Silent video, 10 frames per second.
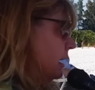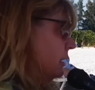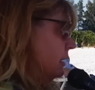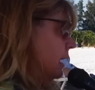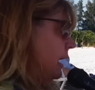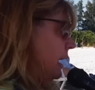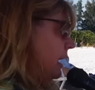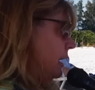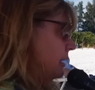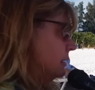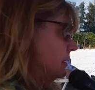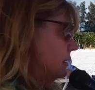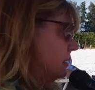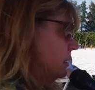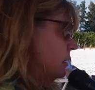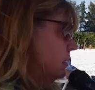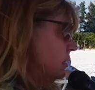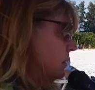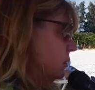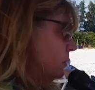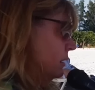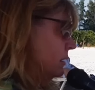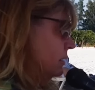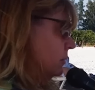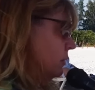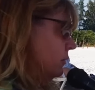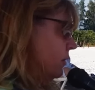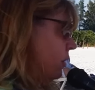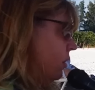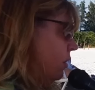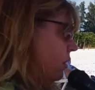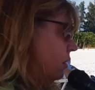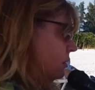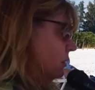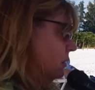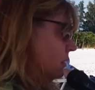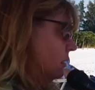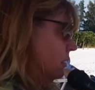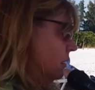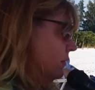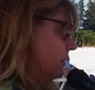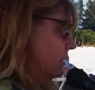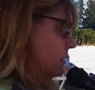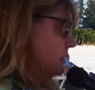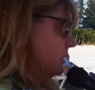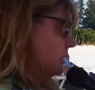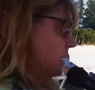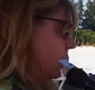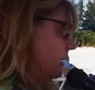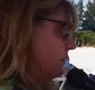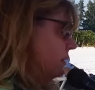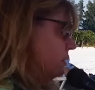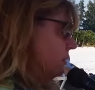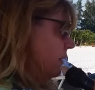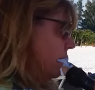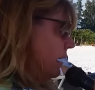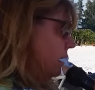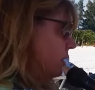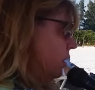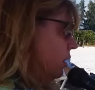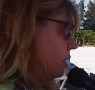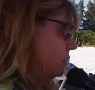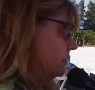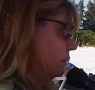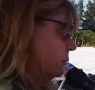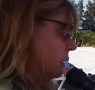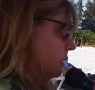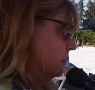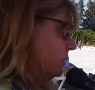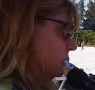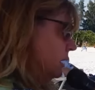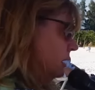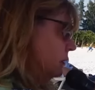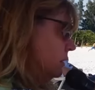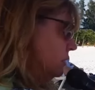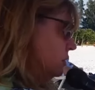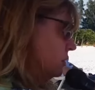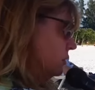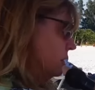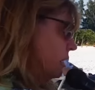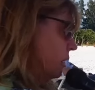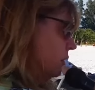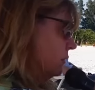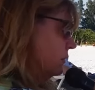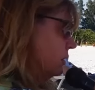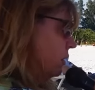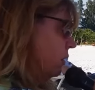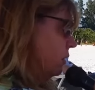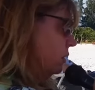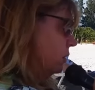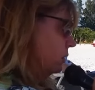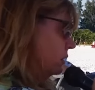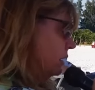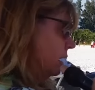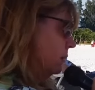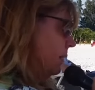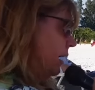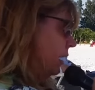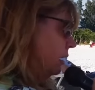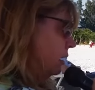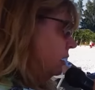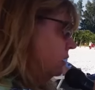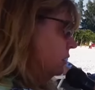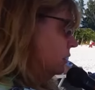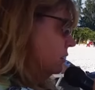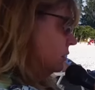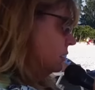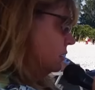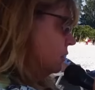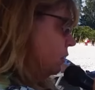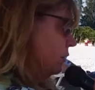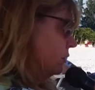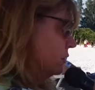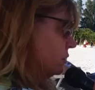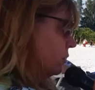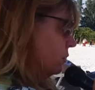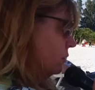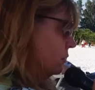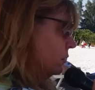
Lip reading: And it has the wisdom of all of these lives that you've had. All of your multidimensional selves all are tied back to this oversoul.